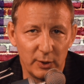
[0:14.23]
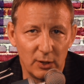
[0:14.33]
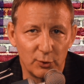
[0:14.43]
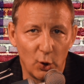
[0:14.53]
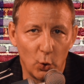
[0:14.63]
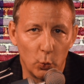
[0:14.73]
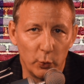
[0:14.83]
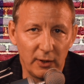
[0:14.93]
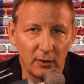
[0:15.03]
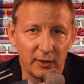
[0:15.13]
We don't know
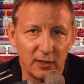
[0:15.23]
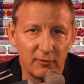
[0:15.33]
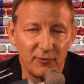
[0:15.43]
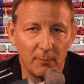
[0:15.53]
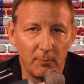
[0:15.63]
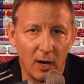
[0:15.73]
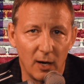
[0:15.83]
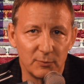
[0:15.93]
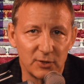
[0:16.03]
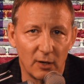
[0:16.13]
really if the
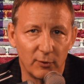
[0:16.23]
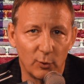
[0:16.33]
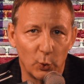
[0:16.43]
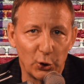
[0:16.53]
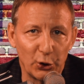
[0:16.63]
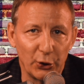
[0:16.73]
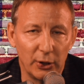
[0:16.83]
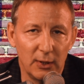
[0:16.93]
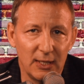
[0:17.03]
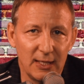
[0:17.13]
bombs ever
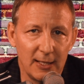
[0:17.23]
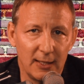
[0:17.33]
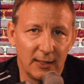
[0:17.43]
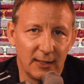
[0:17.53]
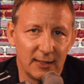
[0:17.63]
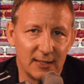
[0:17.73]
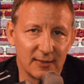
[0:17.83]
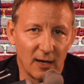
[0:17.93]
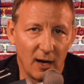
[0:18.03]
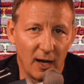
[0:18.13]
were
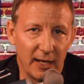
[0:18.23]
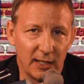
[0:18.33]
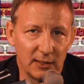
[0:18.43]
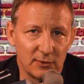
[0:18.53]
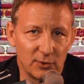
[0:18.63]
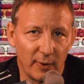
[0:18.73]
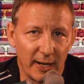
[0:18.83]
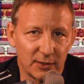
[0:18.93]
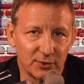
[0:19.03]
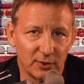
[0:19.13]
designed to
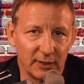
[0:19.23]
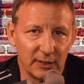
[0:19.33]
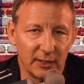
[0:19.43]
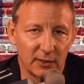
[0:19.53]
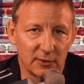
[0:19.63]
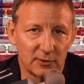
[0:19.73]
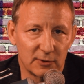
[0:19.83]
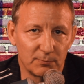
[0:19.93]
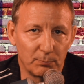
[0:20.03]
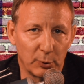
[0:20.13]
actually
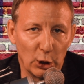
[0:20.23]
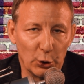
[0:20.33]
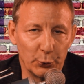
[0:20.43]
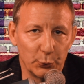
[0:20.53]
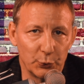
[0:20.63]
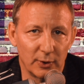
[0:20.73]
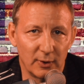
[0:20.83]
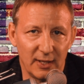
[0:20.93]
explode.